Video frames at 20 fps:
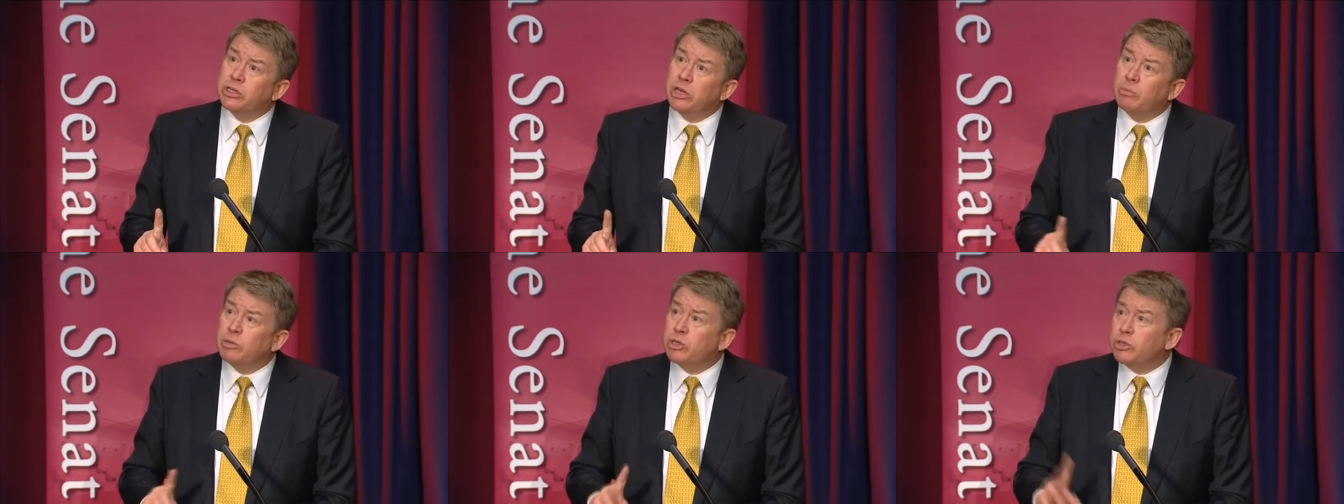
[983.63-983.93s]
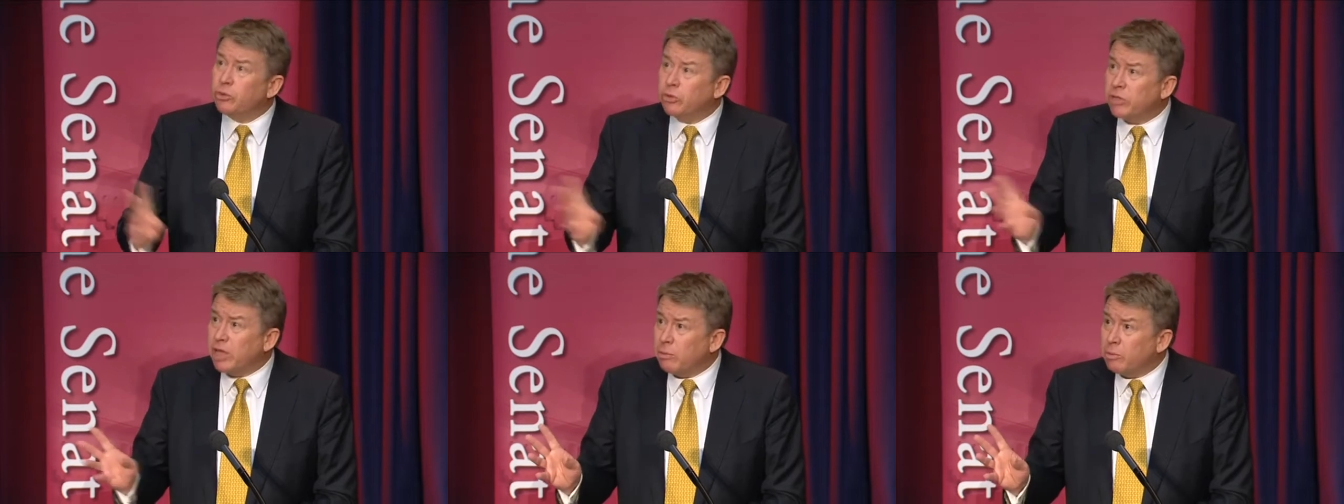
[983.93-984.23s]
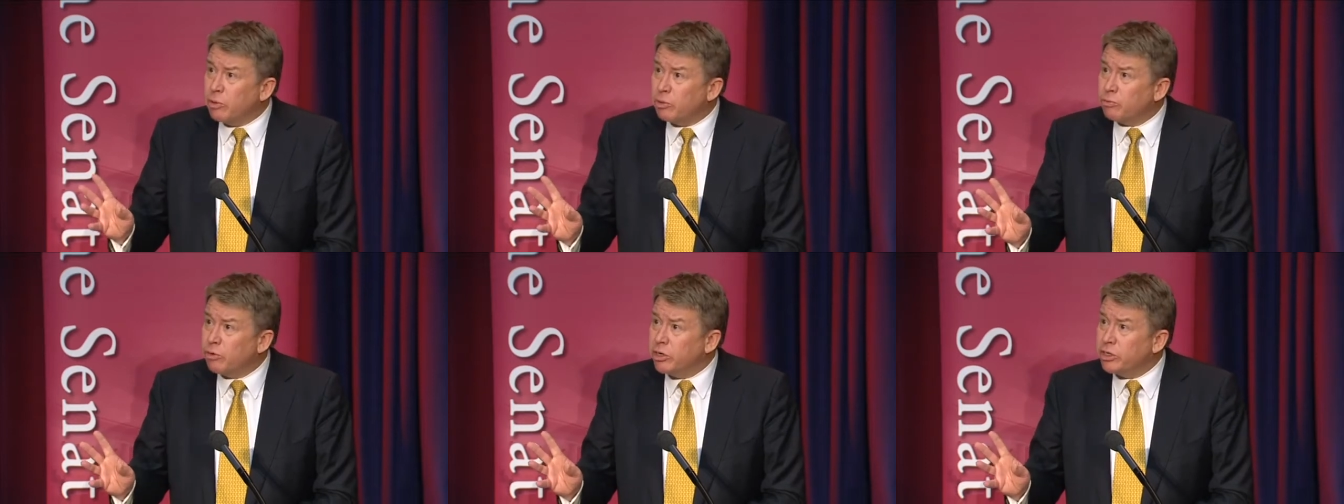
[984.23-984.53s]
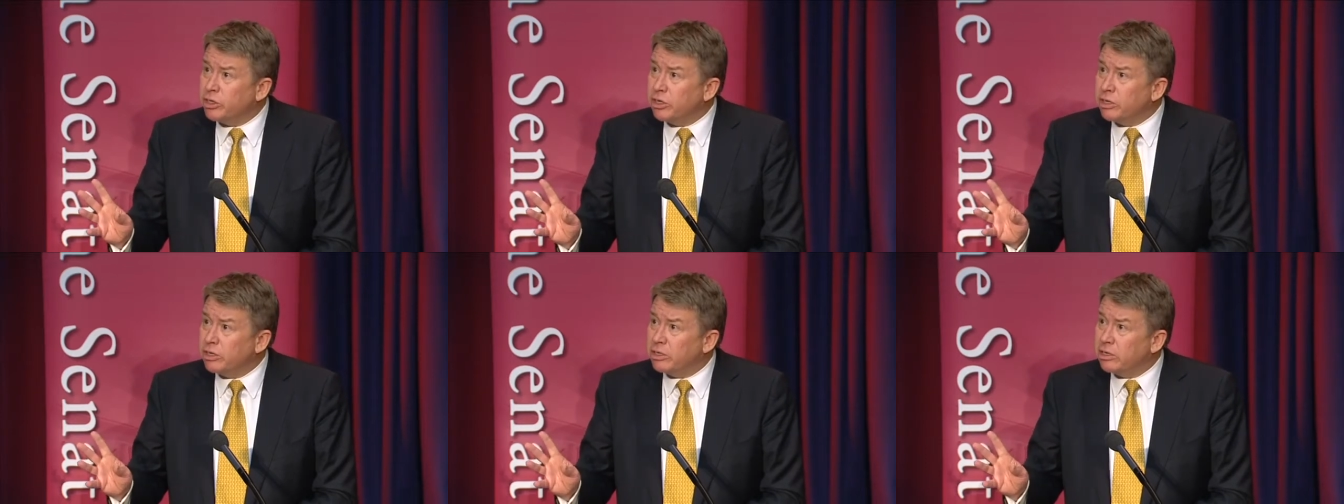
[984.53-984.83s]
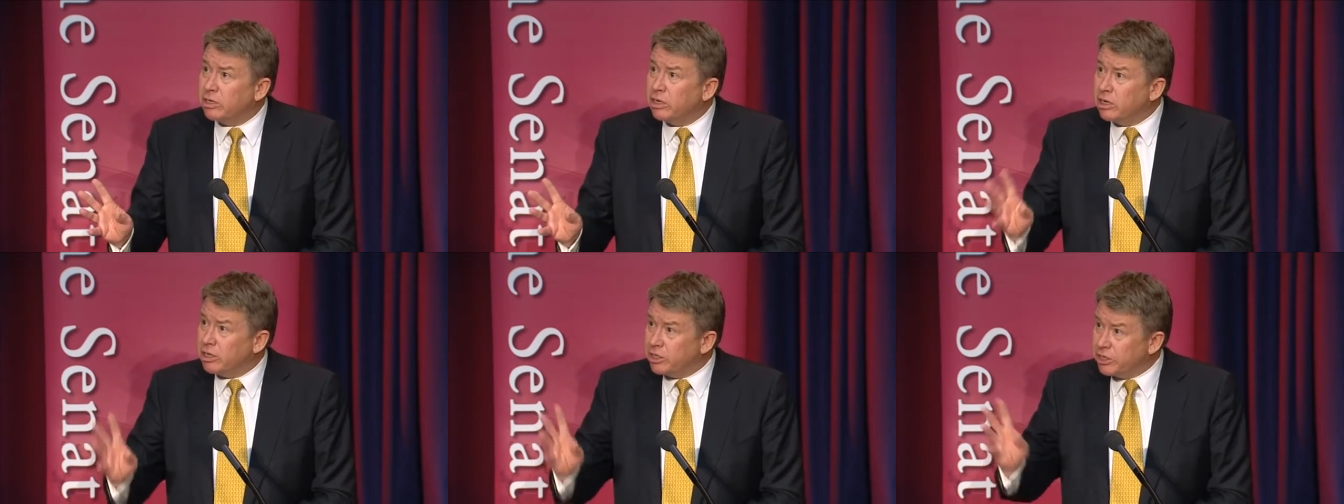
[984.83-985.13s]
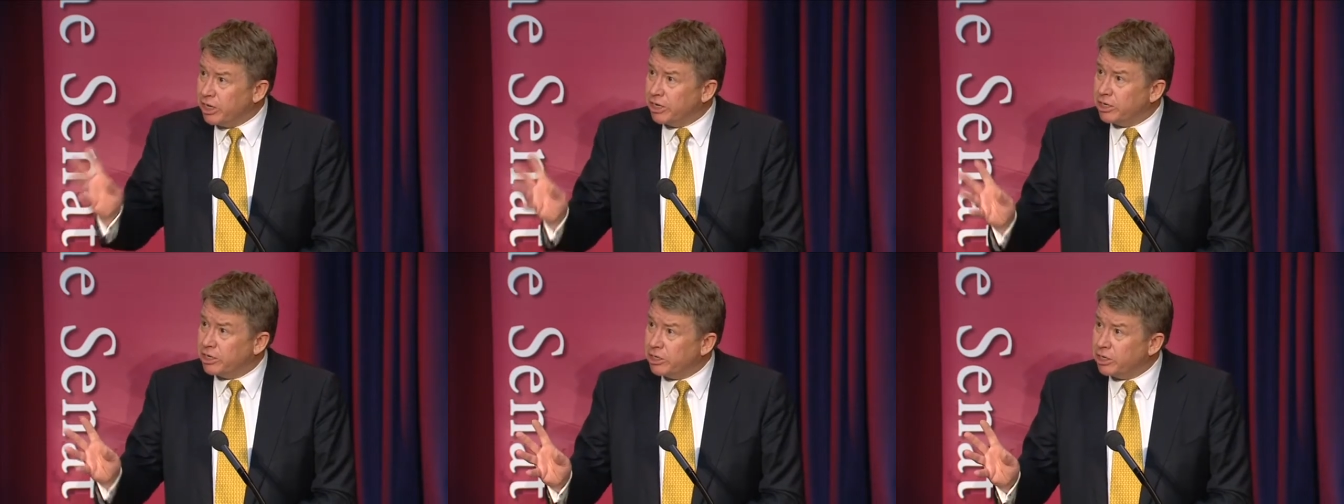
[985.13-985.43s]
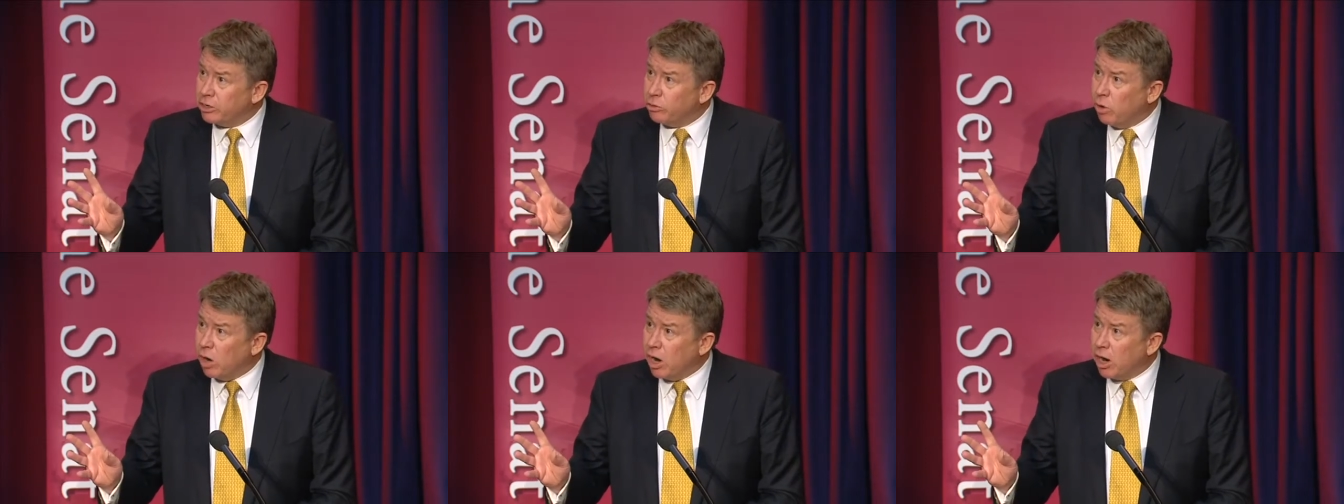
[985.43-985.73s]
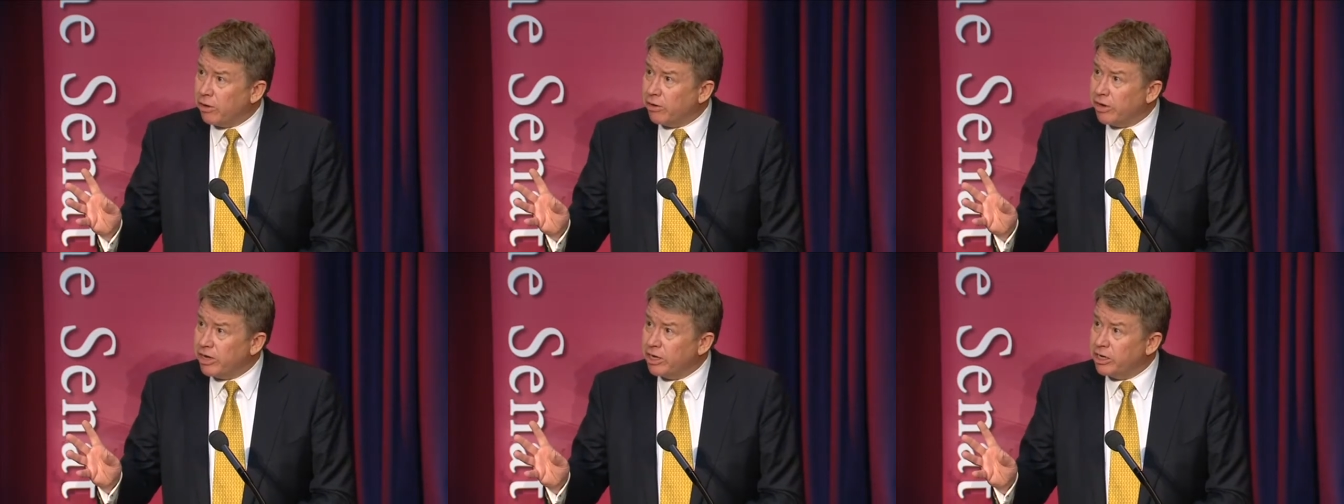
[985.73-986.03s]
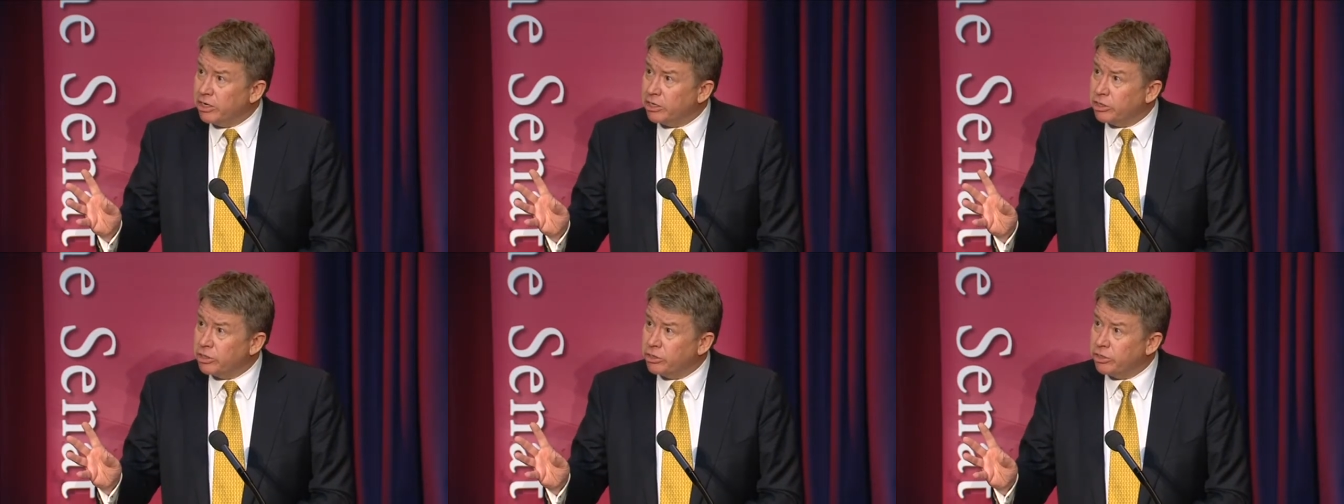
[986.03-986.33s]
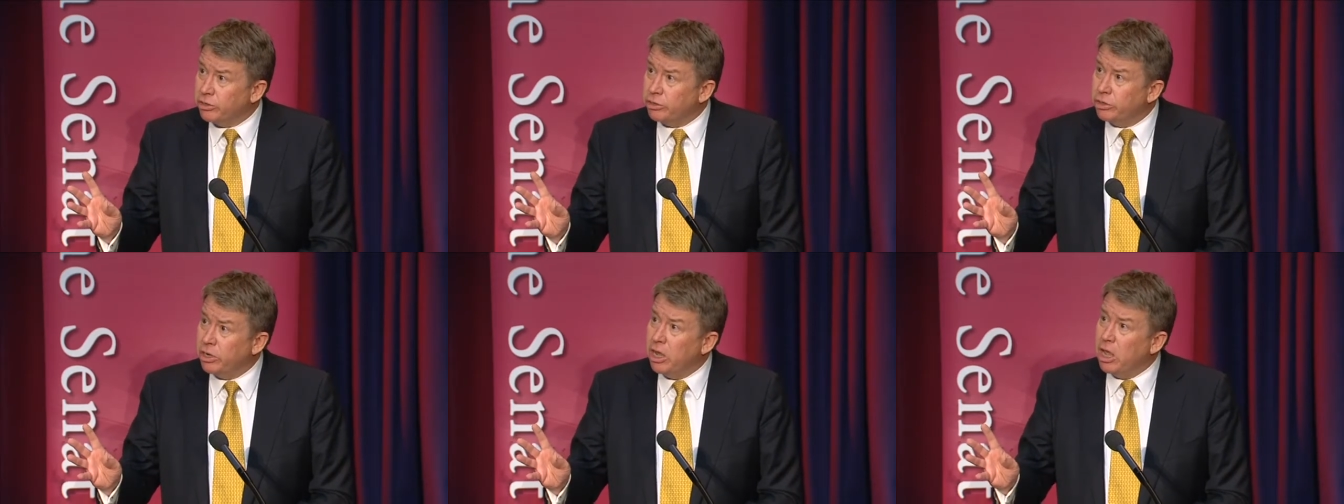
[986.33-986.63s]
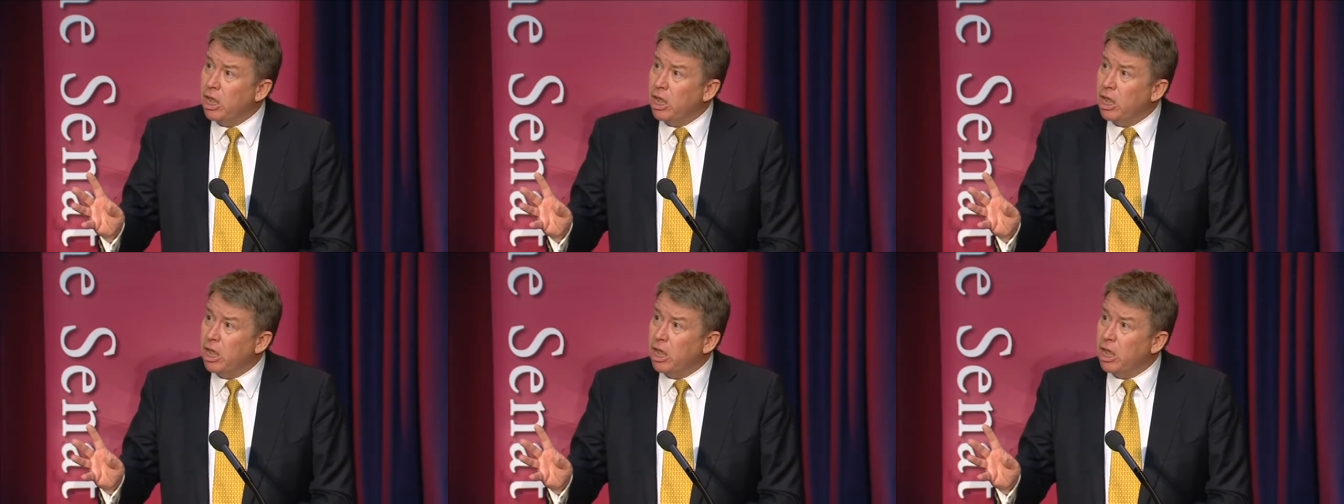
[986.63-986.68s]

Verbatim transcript: and we saw that with recent Senate inquiry into